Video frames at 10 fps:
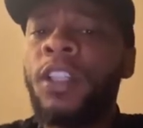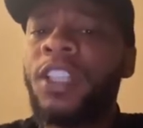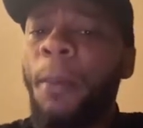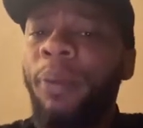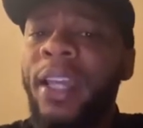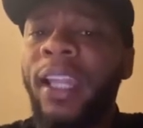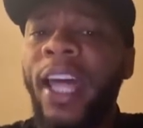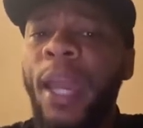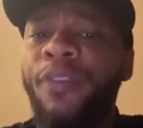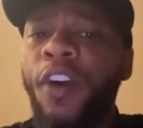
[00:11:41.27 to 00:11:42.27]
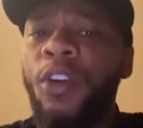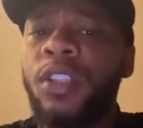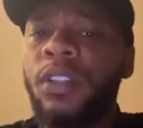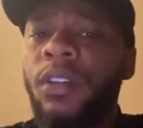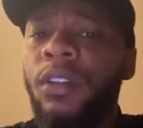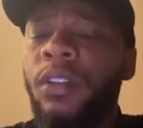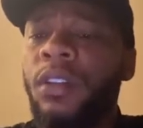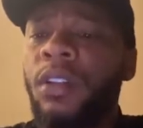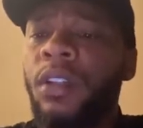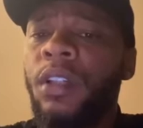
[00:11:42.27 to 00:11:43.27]
Should I play the lame first?
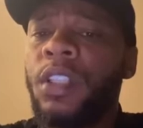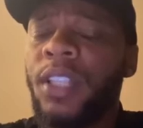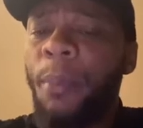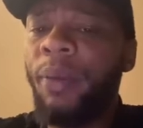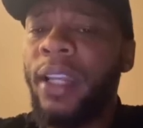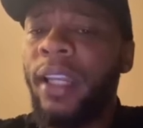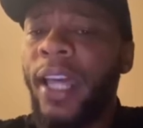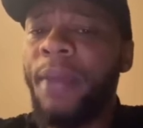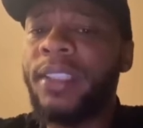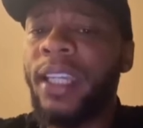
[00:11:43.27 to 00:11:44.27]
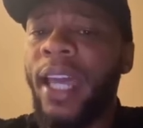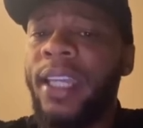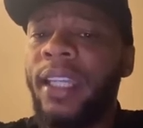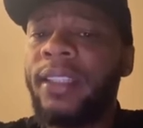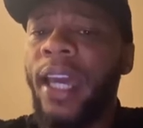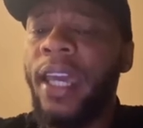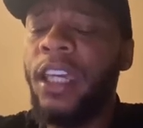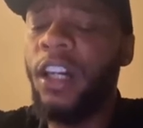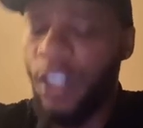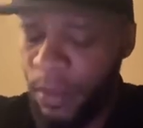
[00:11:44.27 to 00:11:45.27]
Should I play the lame saying that
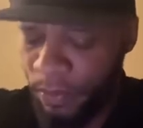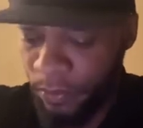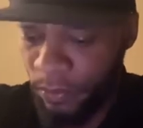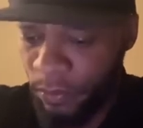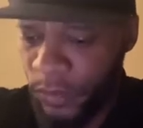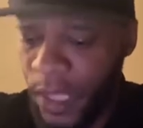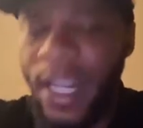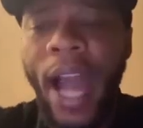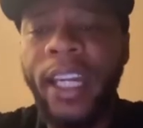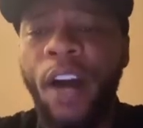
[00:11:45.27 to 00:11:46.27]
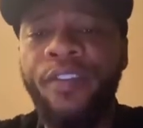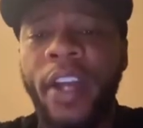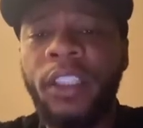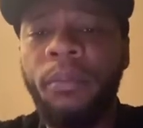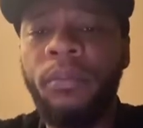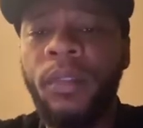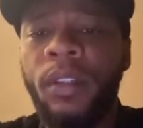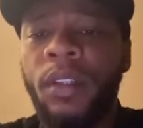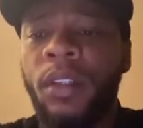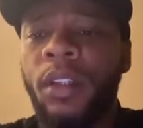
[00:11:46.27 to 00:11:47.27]
he the knockout victim
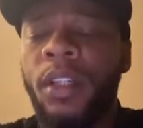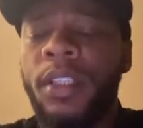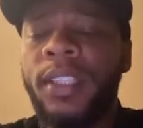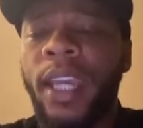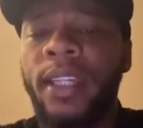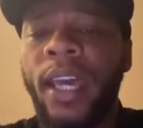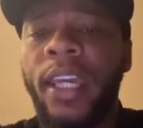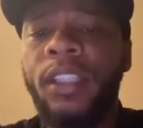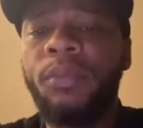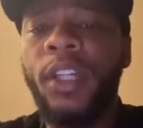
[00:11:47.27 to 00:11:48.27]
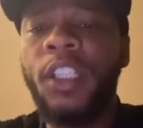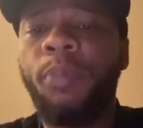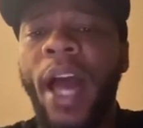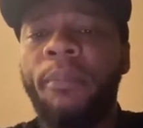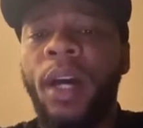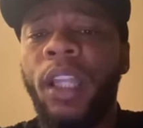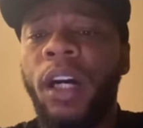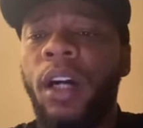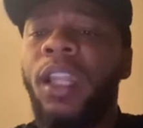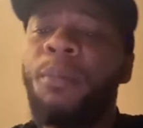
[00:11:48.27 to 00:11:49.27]
saying that he's blackmailing
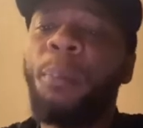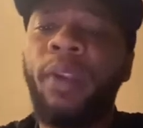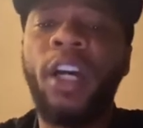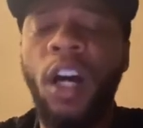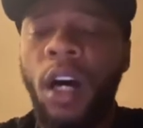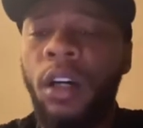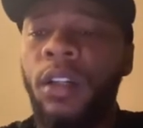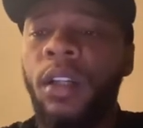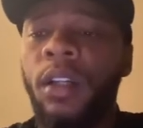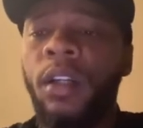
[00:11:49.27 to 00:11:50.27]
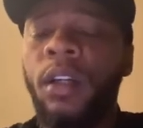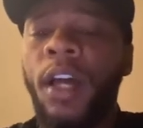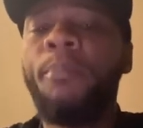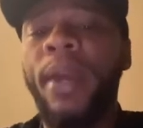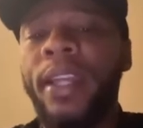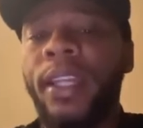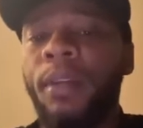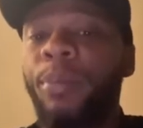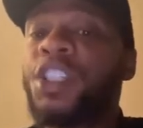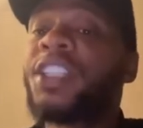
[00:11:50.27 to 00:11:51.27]
her? Let me play her admitting
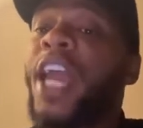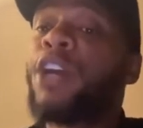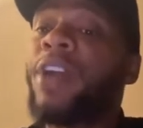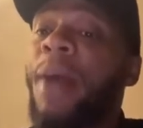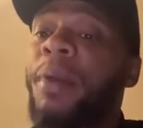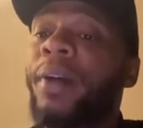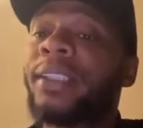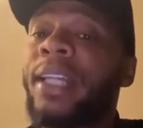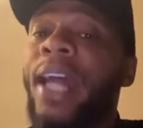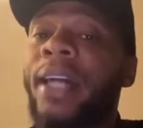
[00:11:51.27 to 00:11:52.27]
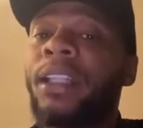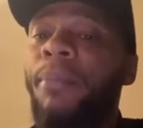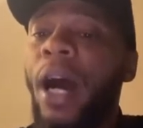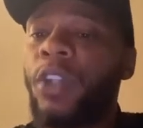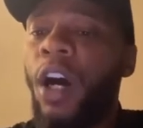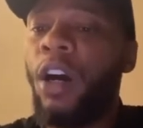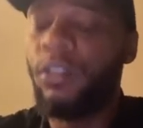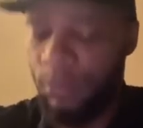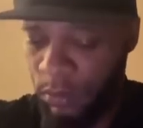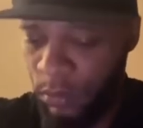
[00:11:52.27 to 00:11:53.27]
it. But she's angry at me because I knocked him out,
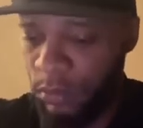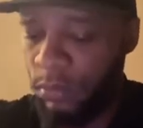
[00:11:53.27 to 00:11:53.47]
y'all.